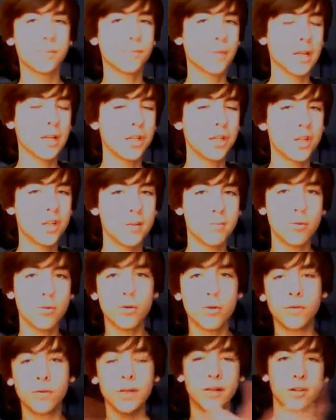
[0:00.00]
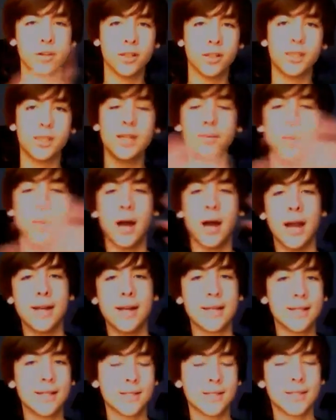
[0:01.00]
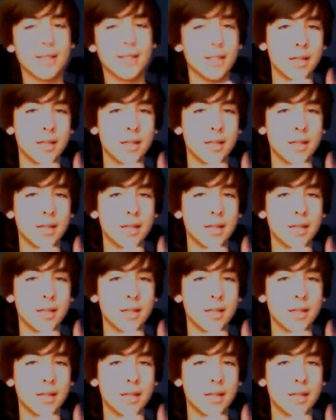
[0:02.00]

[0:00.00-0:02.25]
and she moved in her seat behind his seat,